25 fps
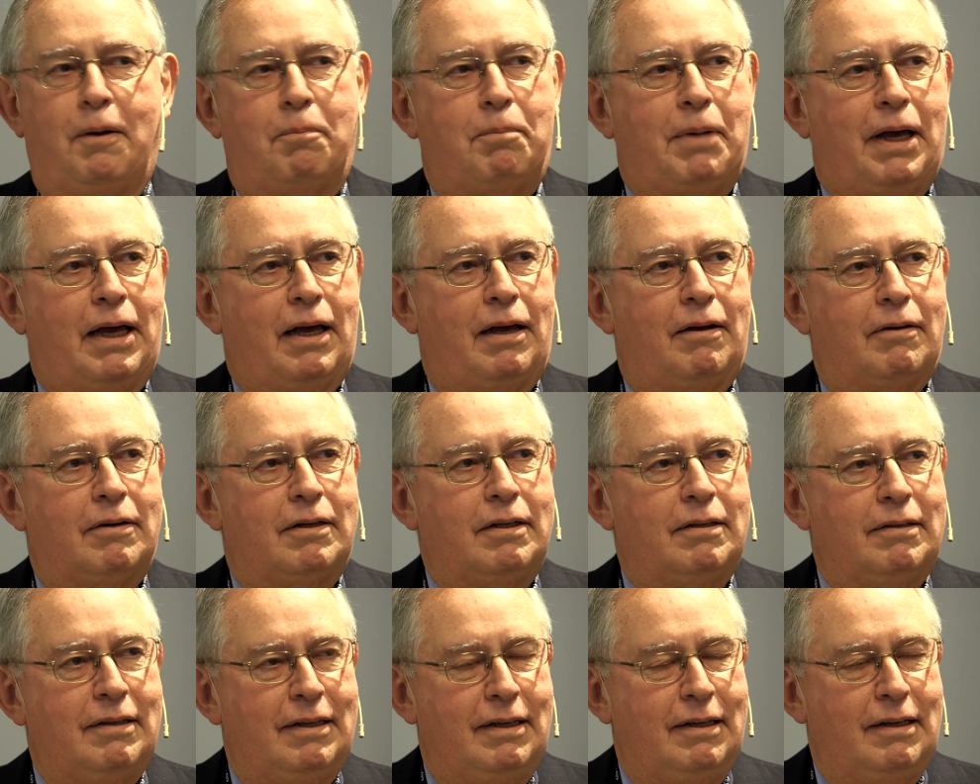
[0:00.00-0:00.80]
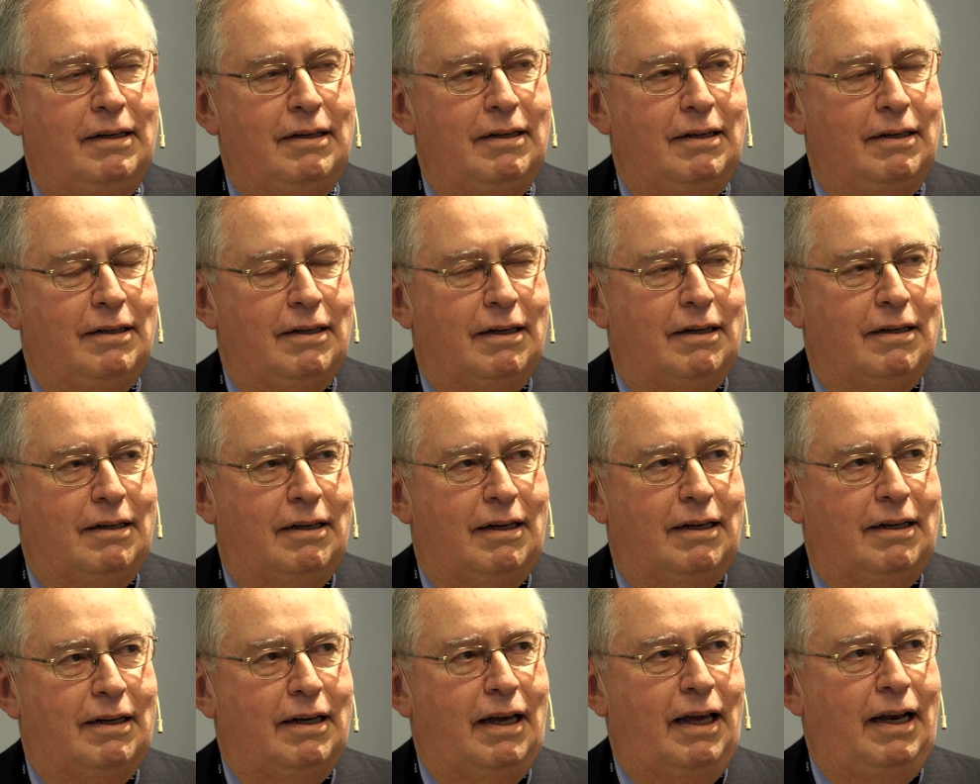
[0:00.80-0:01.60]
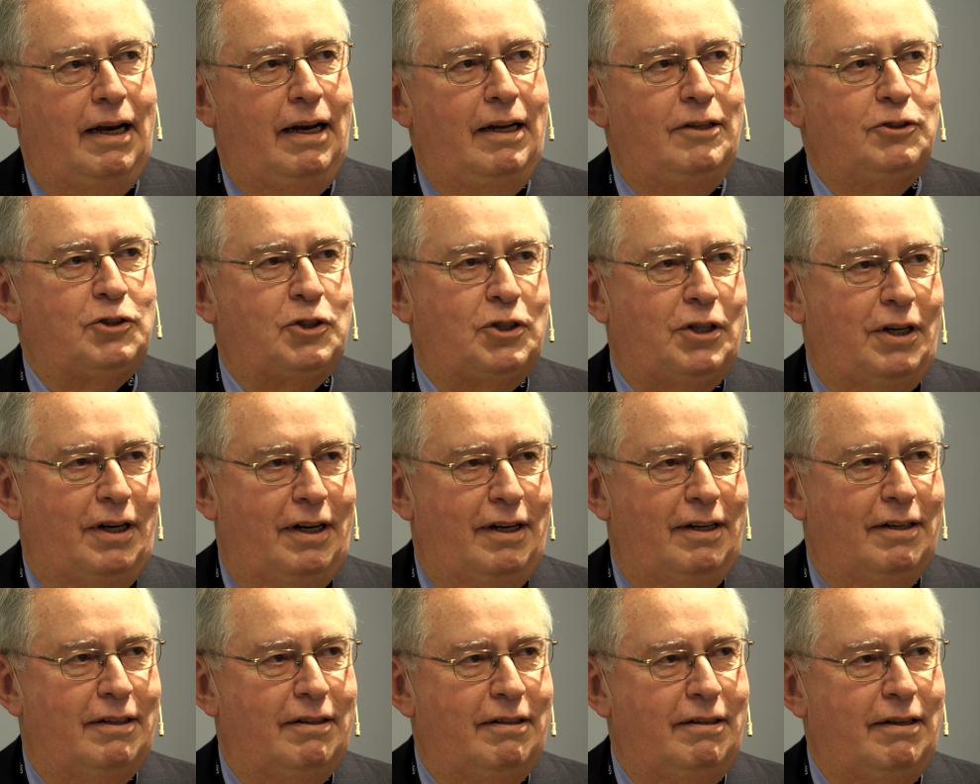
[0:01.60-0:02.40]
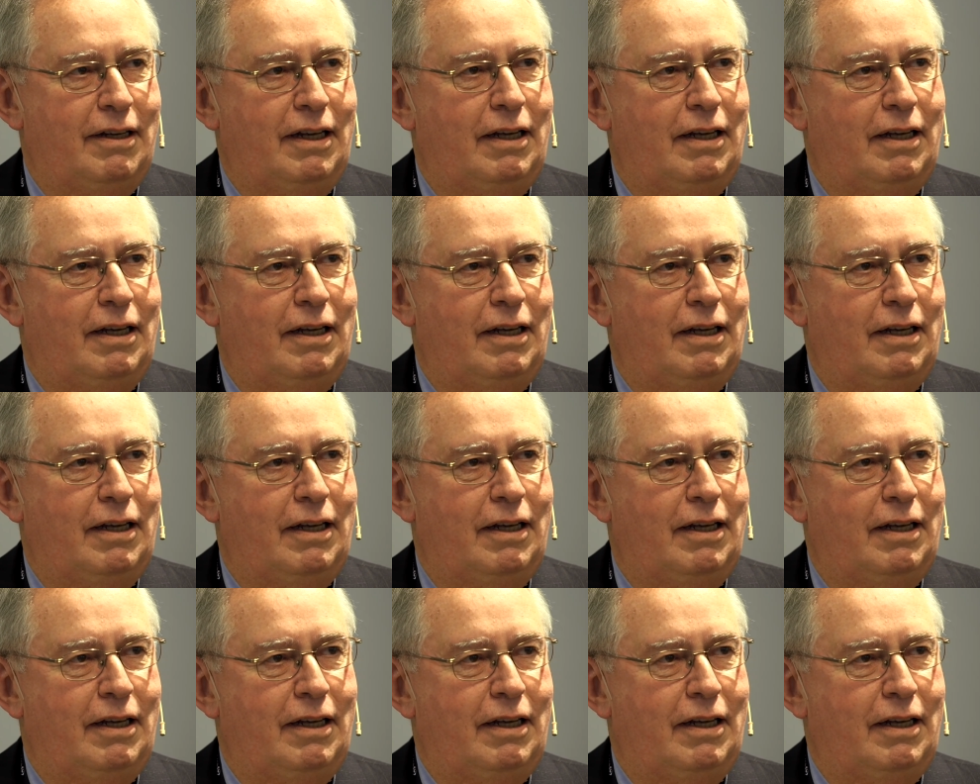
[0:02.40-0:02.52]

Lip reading: about an incident